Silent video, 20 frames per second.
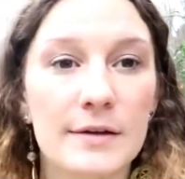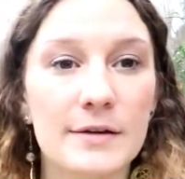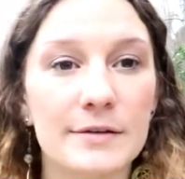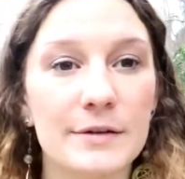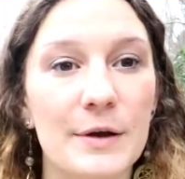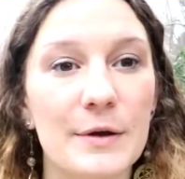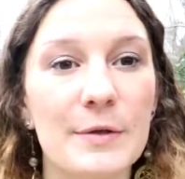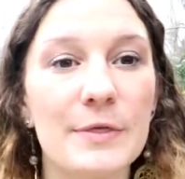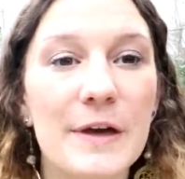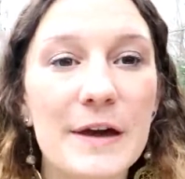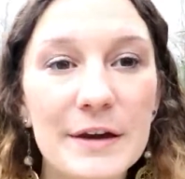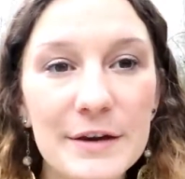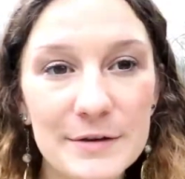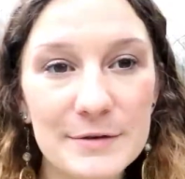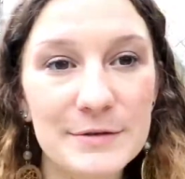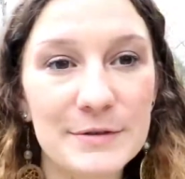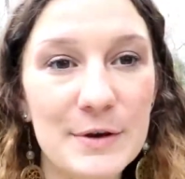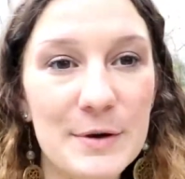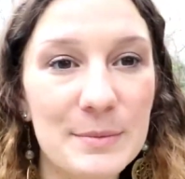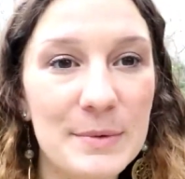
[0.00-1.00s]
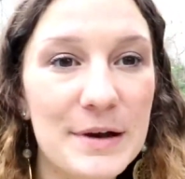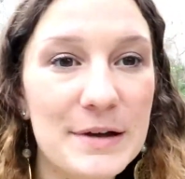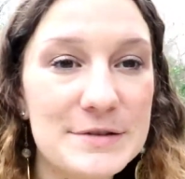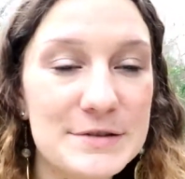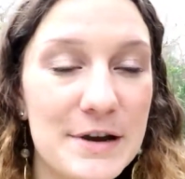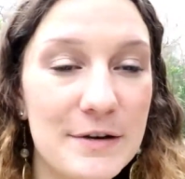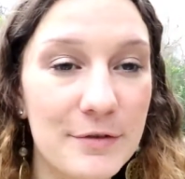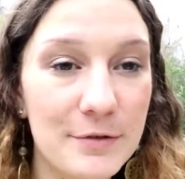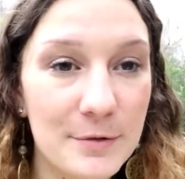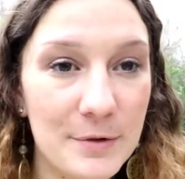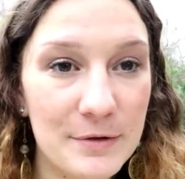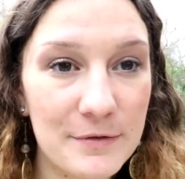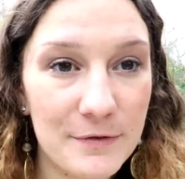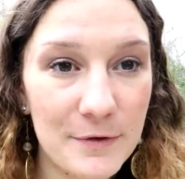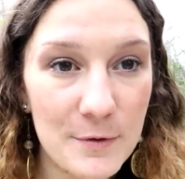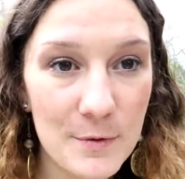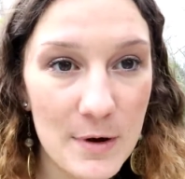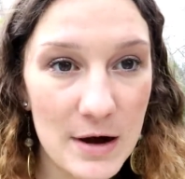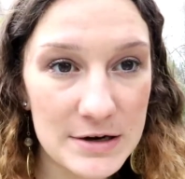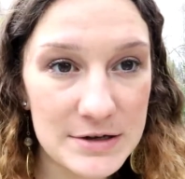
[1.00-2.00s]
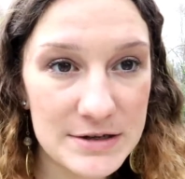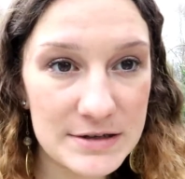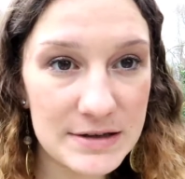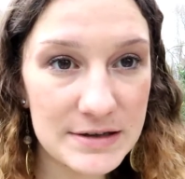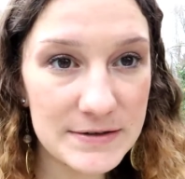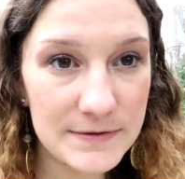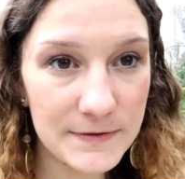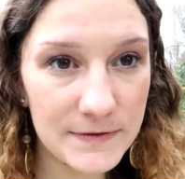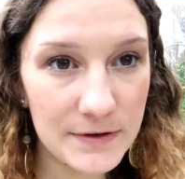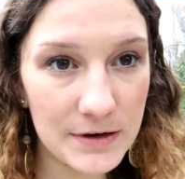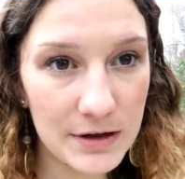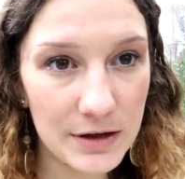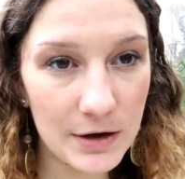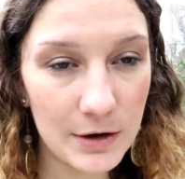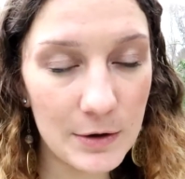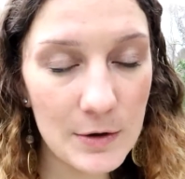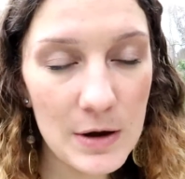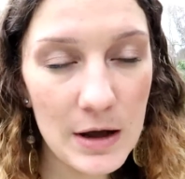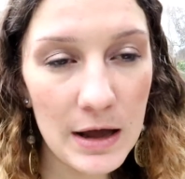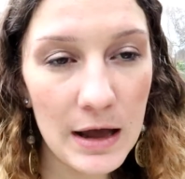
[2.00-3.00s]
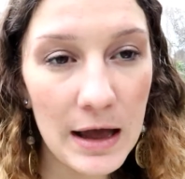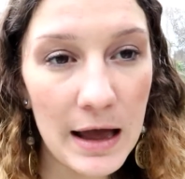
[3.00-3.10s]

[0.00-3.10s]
So thank you so much everyone for watching this video.